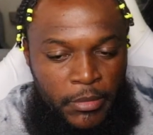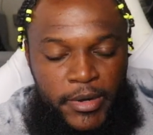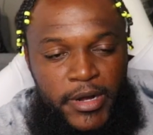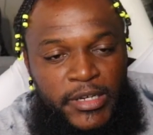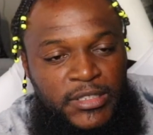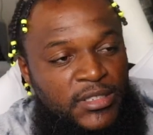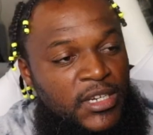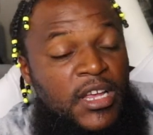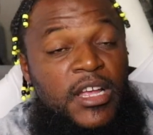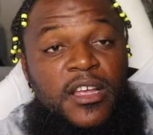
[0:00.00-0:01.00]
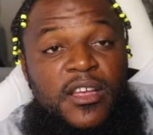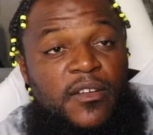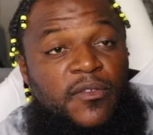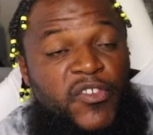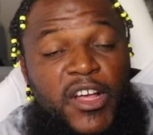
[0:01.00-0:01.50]
America's
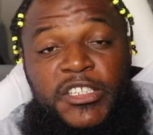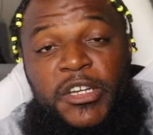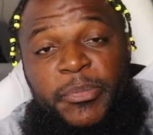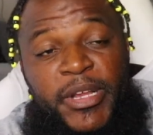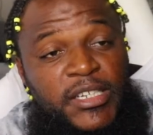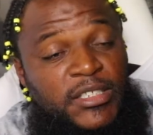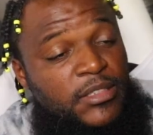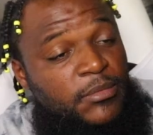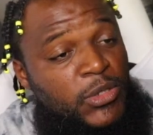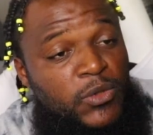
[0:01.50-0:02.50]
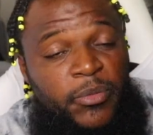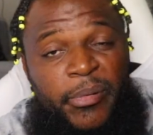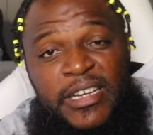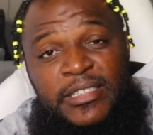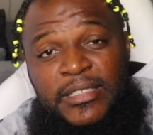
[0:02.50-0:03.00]
a fucked up place and a beautiful
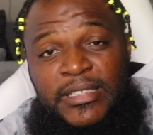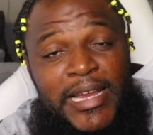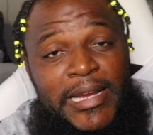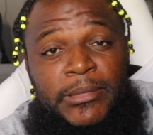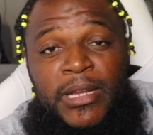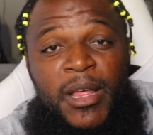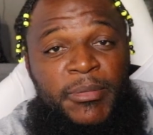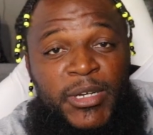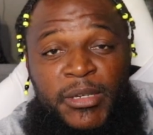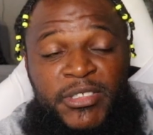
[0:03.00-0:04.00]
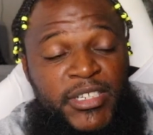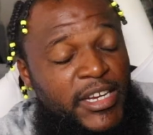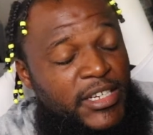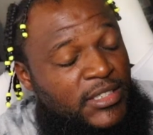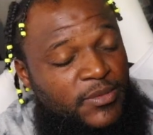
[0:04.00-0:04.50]
place at the same time. You know what I'm
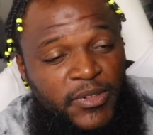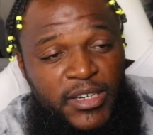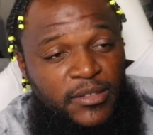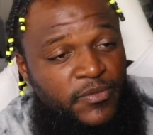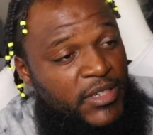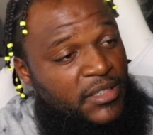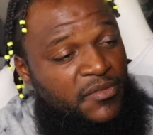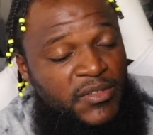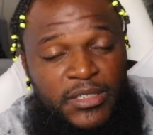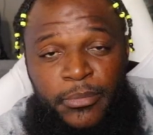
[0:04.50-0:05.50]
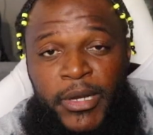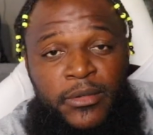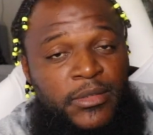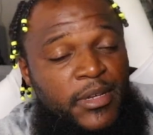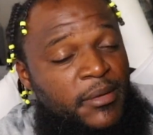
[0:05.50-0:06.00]
saying? It's a fucking 50-50,
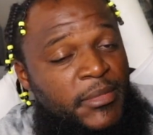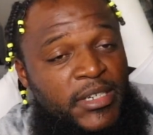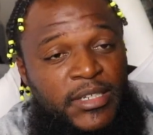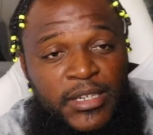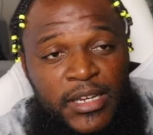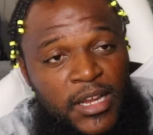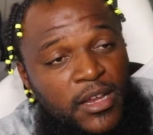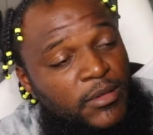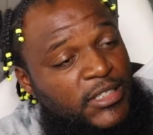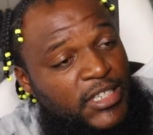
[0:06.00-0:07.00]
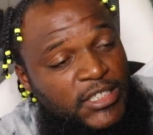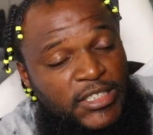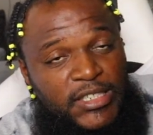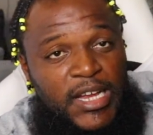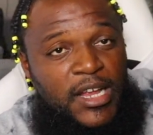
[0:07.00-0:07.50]
bro. You know what I mean? What's that
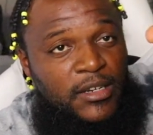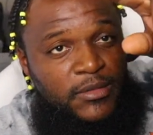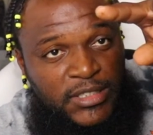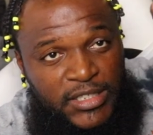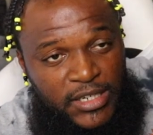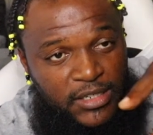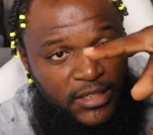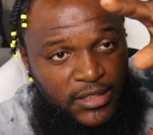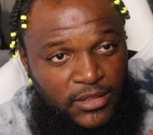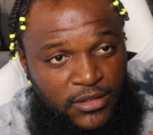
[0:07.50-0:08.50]
shit called? What's that?